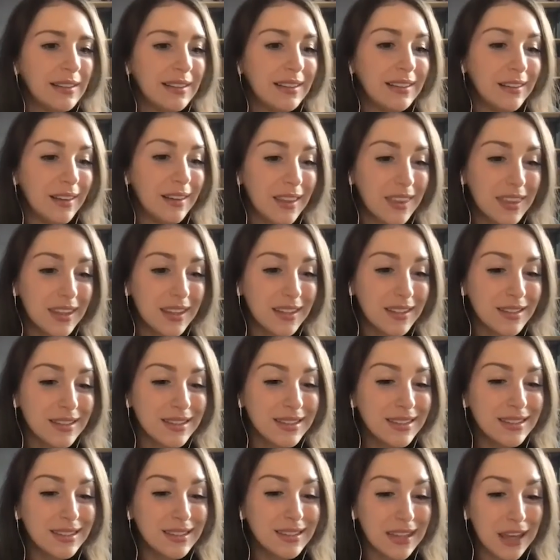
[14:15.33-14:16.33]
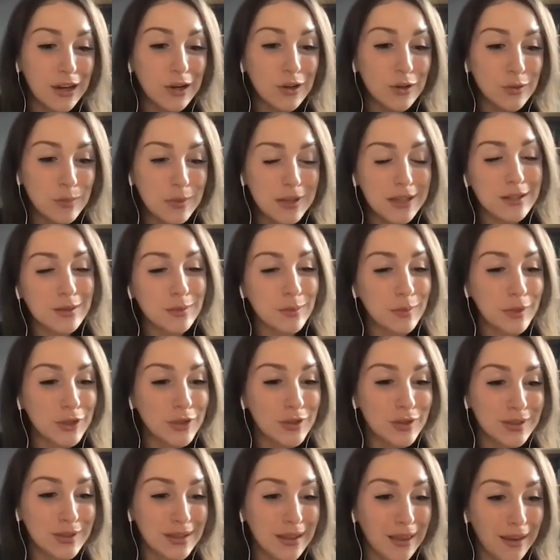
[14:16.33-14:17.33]
nothing scared me as
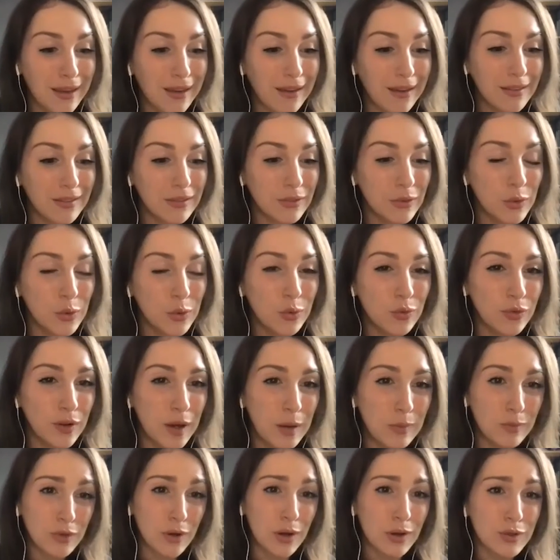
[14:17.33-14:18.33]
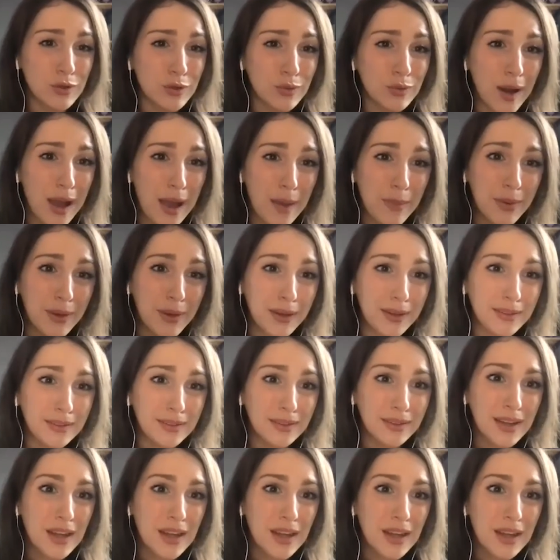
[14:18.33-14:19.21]
much as like Who Framed Roger Rabbit